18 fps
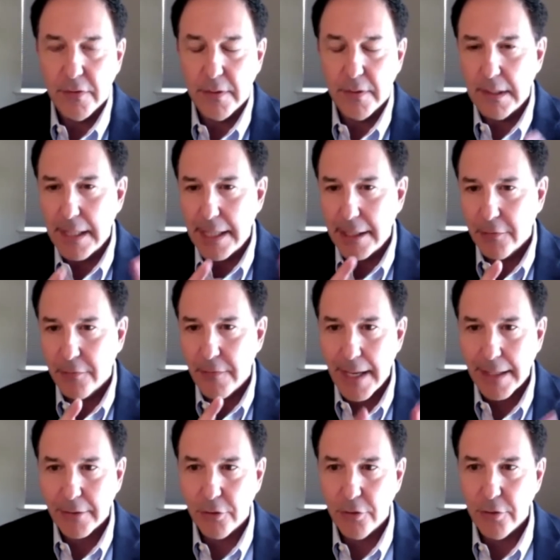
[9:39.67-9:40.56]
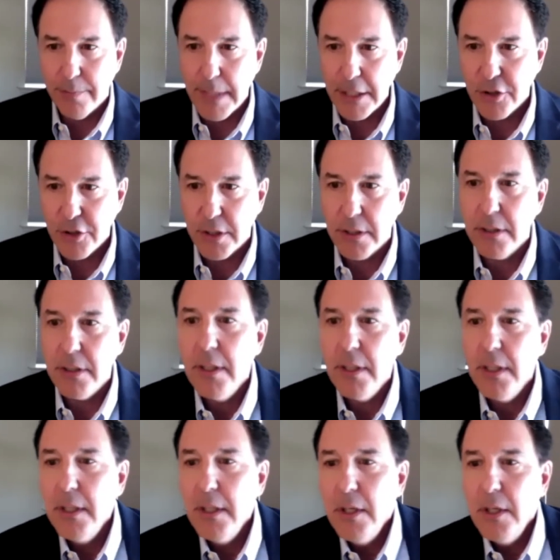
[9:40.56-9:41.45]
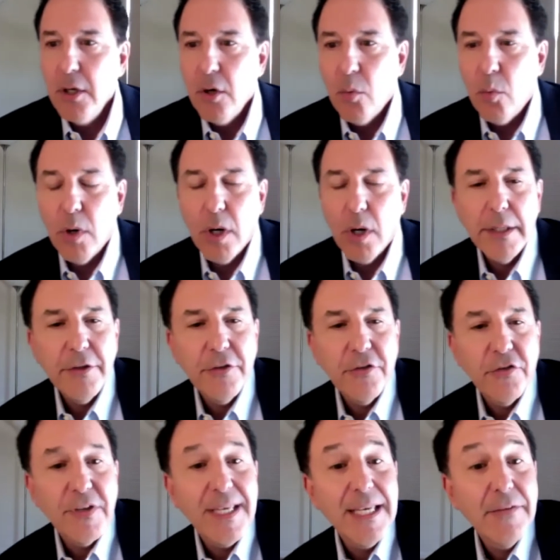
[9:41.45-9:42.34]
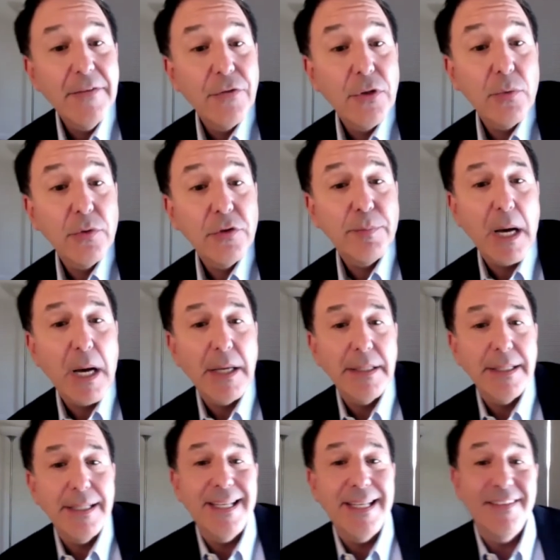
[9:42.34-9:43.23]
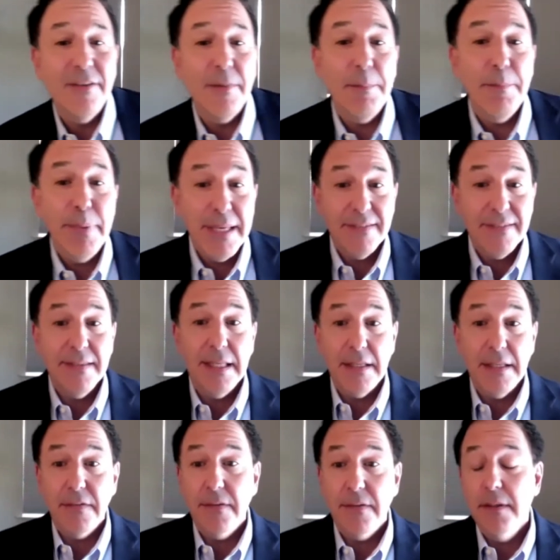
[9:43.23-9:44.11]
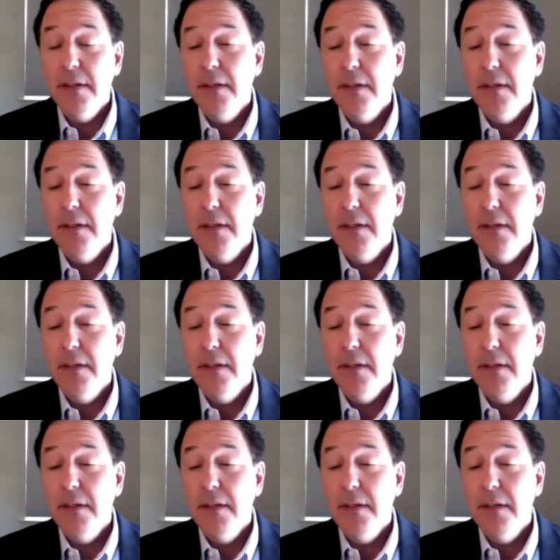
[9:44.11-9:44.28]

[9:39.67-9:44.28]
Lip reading: The last factor you mentioned was if the respondent is a business,